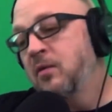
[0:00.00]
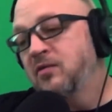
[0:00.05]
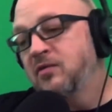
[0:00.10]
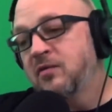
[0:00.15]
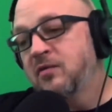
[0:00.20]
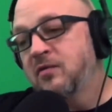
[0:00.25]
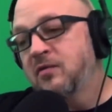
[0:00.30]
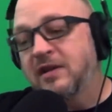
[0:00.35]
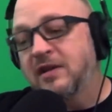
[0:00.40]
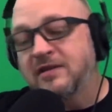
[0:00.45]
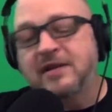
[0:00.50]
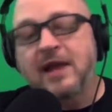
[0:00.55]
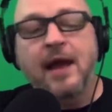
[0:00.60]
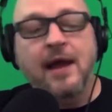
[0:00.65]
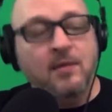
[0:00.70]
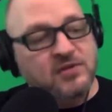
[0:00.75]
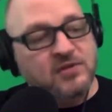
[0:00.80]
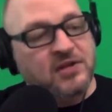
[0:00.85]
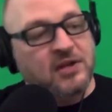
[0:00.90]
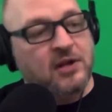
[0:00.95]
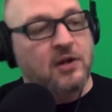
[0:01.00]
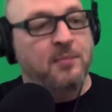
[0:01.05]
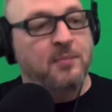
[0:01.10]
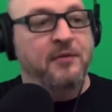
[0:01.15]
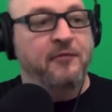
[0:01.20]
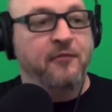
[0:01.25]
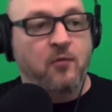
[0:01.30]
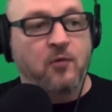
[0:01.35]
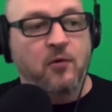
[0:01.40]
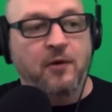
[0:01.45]
Well, because I was there
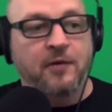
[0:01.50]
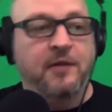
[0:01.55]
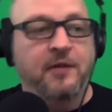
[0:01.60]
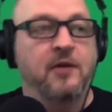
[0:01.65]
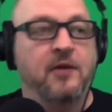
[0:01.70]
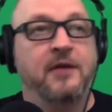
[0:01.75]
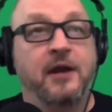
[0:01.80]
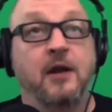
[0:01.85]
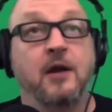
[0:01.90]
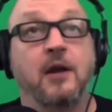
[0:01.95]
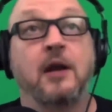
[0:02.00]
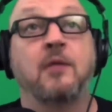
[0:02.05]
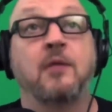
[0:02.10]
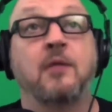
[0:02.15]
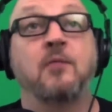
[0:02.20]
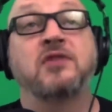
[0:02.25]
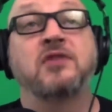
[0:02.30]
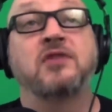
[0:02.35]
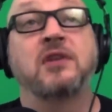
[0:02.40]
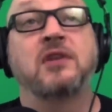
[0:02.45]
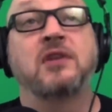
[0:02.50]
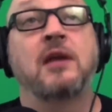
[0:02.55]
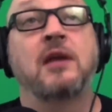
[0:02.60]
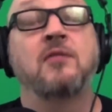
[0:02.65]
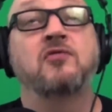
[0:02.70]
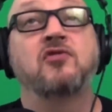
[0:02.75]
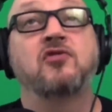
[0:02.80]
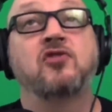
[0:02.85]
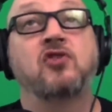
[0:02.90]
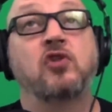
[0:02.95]
before they're there. It was
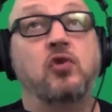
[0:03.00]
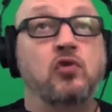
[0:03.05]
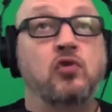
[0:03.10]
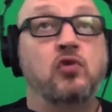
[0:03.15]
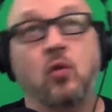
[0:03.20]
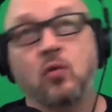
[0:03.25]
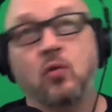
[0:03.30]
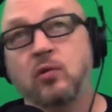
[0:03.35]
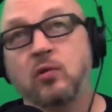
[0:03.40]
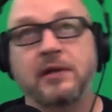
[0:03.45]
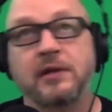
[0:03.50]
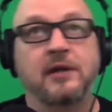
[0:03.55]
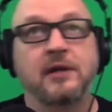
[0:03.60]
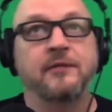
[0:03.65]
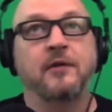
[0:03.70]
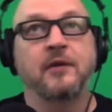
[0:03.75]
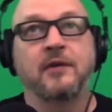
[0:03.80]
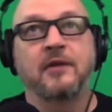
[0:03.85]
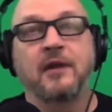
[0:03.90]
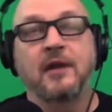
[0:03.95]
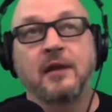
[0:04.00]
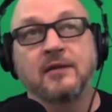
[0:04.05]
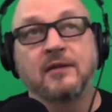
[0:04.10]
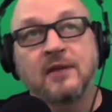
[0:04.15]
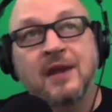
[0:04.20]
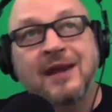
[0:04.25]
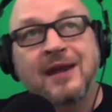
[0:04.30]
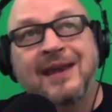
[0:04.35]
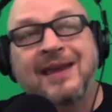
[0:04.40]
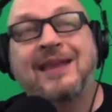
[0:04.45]
two totally different
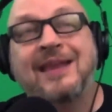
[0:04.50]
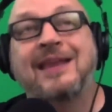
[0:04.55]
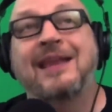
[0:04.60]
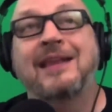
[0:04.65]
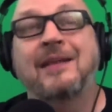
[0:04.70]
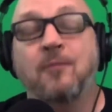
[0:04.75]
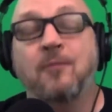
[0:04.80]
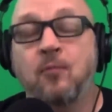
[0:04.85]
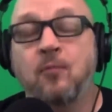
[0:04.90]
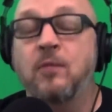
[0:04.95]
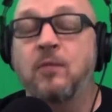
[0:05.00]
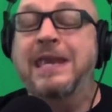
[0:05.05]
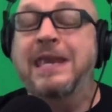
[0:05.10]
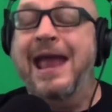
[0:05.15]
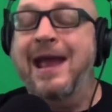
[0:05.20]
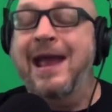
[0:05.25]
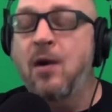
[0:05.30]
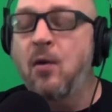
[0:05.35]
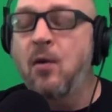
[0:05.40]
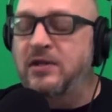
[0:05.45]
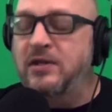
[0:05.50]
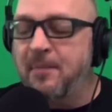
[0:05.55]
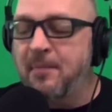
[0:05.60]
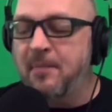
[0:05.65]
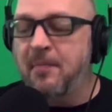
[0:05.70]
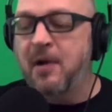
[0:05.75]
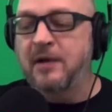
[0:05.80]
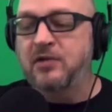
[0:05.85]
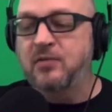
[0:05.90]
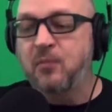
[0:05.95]
things. Now it's
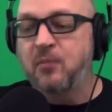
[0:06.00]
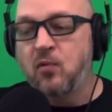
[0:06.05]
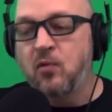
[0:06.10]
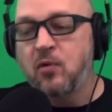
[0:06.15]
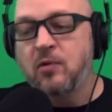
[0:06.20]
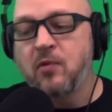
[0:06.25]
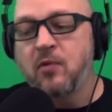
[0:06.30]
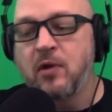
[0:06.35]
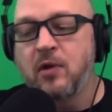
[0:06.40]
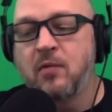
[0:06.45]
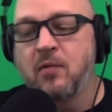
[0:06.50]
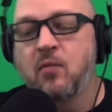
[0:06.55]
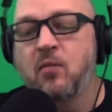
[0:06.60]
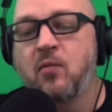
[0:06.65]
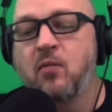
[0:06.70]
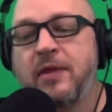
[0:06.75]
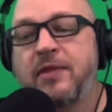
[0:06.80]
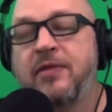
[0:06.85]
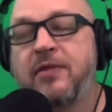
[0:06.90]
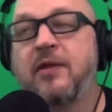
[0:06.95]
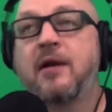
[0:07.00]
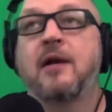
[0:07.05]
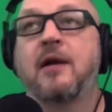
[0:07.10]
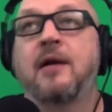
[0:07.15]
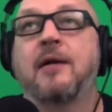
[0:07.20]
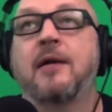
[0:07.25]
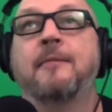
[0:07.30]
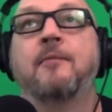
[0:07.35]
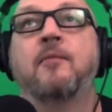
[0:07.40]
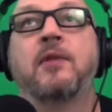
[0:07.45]
much more with
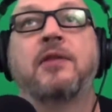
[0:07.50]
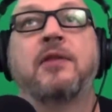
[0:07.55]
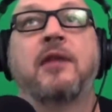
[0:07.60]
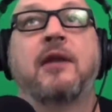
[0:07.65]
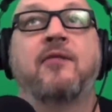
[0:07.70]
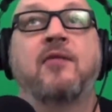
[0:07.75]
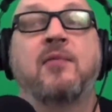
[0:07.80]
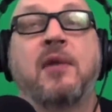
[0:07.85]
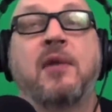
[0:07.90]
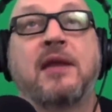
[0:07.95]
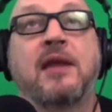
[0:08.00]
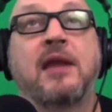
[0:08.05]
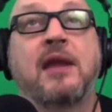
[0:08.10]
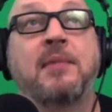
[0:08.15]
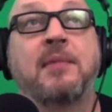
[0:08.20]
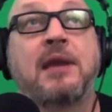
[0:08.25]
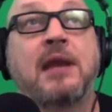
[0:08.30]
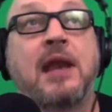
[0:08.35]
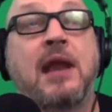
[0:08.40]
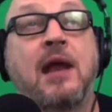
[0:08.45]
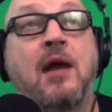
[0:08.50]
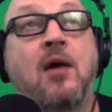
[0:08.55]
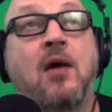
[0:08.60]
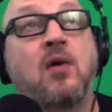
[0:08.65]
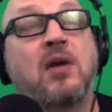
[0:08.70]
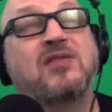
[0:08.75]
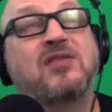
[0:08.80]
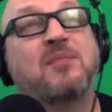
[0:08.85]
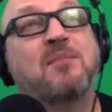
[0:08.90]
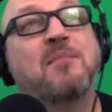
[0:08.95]
everybody that came in
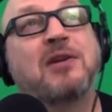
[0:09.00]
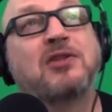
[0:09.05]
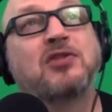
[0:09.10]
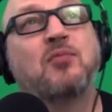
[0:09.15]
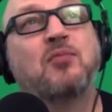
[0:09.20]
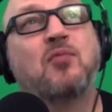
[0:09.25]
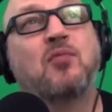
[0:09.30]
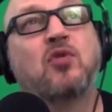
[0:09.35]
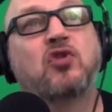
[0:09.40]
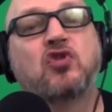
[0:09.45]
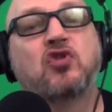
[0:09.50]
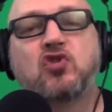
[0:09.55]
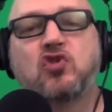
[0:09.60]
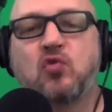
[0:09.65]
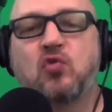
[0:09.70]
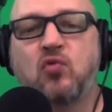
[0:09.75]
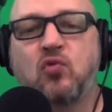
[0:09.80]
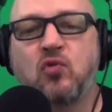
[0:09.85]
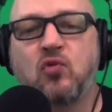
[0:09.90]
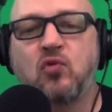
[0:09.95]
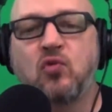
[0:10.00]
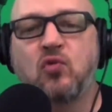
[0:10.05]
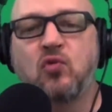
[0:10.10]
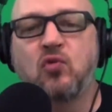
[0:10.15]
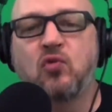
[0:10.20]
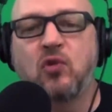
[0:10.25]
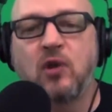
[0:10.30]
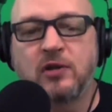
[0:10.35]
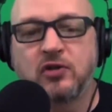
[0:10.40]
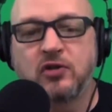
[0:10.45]
now, it's much more
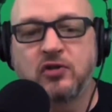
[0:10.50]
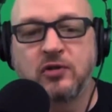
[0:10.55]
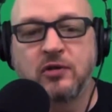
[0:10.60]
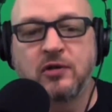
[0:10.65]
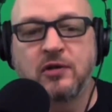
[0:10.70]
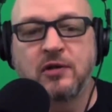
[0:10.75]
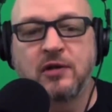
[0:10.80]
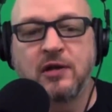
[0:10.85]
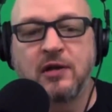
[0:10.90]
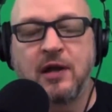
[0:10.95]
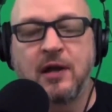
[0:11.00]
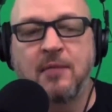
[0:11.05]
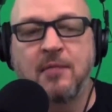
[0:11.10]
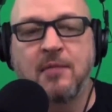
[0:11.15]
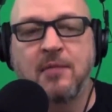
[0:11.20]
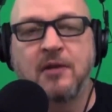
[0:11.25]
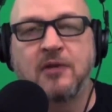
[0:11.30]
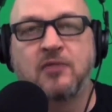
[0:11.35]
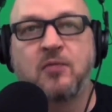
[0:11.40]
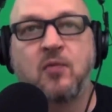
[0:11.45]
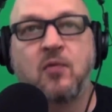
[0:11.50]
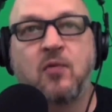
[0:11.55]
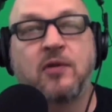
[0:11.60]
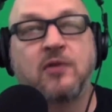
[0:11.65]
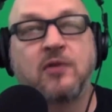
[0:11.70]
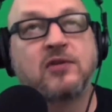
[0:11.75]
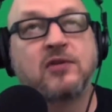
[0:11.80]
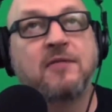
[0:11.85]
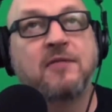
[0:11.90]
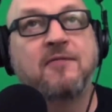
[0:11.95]
structured and much more,
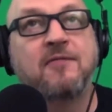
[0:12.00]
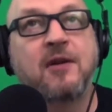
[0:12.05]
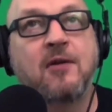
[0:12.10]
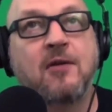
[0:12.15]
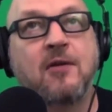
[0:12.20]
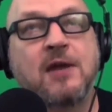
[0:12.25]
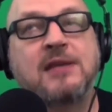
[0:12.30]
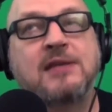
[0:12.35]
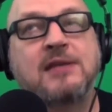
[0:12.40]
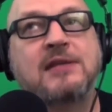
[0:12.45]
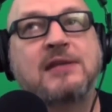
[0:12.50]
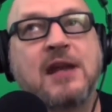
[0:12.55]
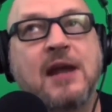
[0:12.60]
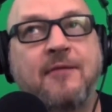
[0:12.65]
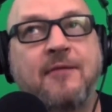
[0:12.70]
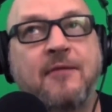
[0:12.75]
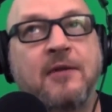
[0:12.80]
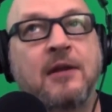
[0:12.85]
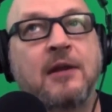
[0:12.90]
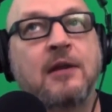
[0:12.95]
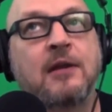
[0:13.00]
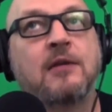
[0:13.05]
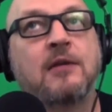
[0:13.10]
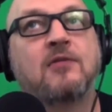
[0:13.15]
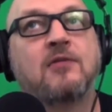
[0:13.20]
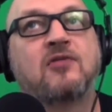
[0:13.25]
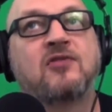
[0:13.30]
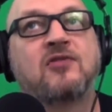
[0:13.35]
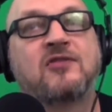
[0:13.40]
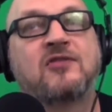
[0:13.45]
there's a very definite,
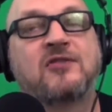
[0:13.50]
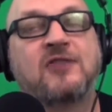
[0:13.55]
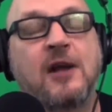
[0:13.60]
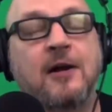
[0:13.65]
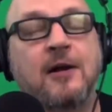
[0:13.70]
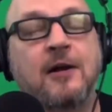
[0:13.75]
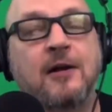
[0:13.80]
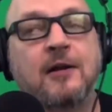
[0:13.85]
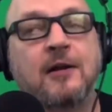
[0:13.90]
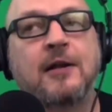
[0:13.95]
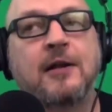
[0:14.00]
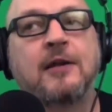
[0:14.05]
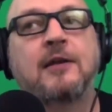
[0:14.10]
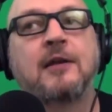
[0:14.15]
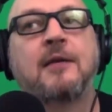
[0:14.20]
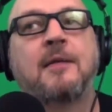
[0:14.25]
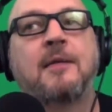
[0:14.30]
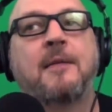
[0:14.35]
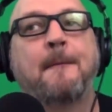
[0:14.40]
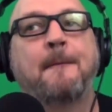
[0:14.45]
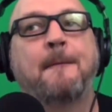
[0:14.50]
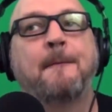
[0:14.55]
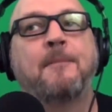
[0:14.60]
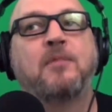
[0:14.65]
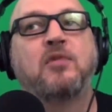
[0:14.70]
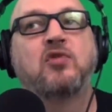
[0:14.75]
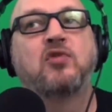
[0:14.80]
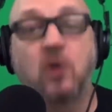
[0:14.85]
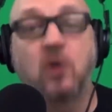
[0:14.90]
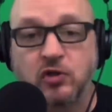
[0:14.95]
solid
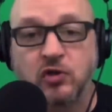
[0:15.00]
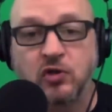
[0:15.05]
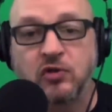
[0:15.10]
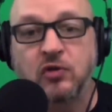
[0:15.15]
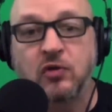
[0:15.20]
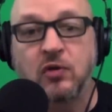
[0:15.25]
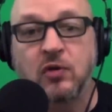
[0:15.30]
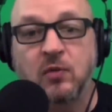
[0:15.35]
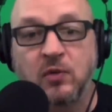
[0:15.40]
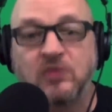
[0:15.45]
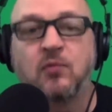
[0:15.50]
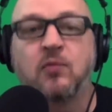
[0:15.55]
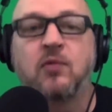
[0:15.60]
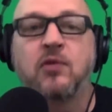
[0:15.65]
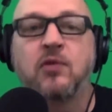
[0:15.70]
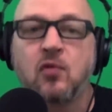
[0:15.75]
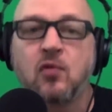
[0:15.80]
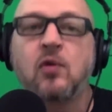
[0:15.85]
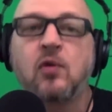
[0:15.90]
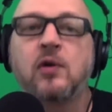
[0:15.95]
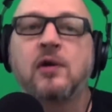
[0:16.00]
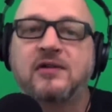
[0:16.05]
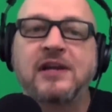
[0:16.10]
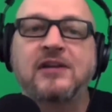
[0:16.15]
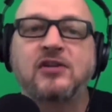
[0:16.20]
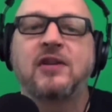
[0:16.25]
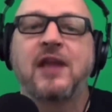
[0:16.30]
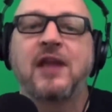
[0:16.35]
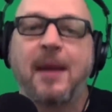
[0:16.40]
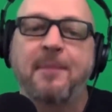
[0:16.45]
structure to it, which with an
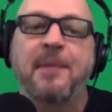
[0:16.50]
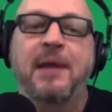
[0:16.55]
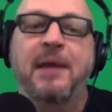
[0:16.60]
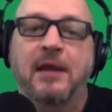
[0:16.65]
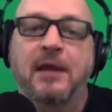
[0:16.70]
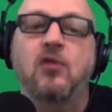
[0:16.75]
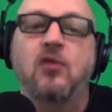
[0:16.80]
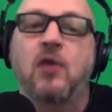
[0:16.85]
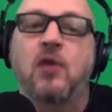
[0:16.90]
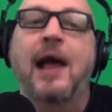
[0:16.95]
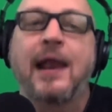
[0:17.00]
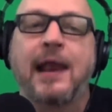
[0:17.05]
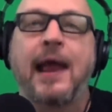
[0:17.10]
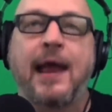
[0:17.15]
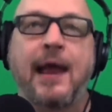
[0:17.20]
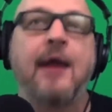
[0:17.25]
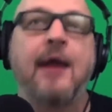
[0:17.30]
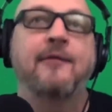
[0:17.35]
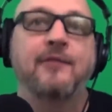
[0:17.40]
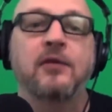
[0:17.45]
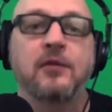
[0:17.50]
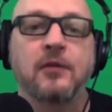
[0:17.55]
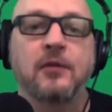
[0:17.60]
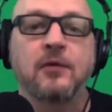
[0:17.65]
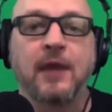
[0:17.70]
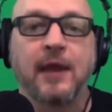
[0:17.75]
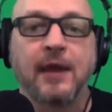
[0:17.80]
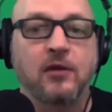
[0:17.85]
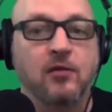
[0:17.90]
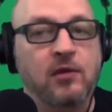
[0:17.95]
organization that big, you kind of have to
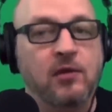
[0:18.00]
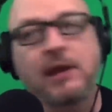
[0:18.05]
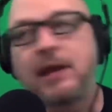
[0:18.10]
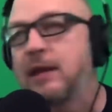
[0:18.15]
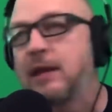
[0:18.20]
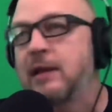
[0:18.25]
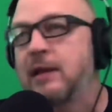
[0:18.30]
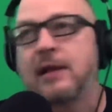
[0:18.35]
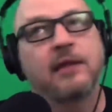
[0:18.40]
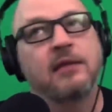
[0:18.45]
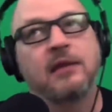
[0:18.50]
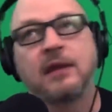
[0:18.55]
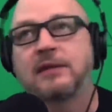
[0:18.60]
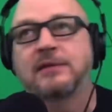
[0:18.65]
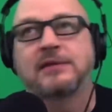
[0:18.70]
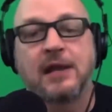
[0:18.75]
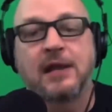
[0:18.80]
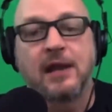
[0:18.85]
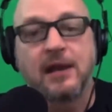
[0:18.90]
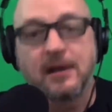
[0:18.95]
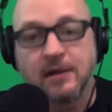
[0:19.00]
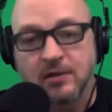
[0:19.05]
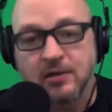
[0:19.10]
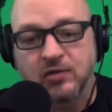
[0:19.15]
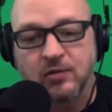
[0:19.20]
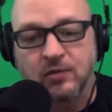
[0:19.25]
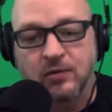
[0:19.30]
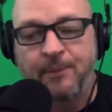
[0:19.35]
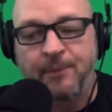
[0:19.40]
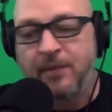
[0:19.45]
do that. You can't let things get out of
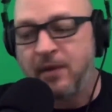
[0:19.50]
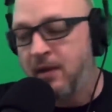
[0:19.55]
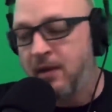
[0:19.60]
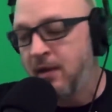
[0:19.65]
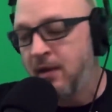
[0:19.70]
control.